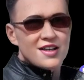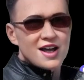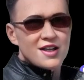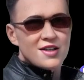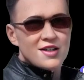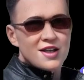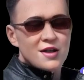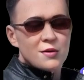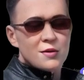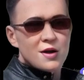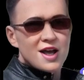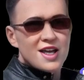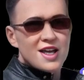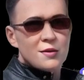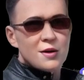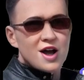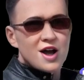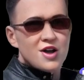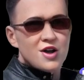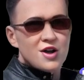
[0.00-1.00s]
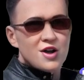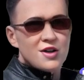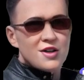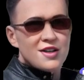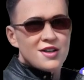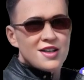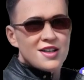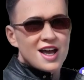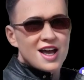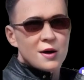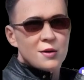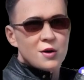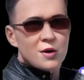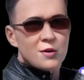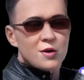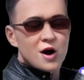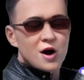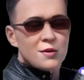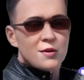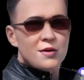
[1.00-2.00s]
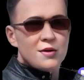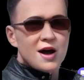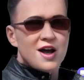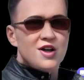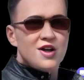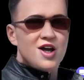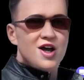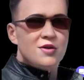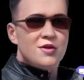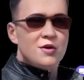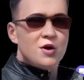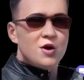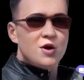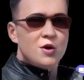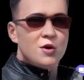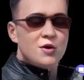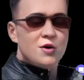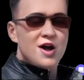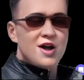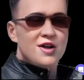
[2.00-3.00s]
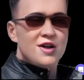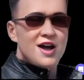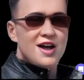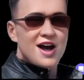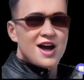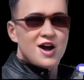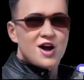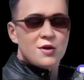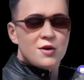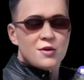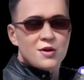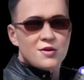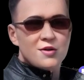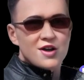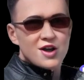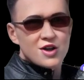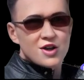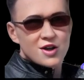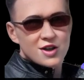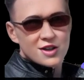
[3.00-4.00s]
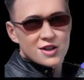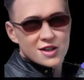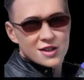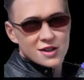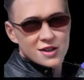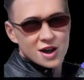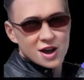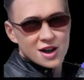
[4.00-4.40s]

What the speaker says: lesson, please make sure to disable prompt magic, photoreal, and alchemy features.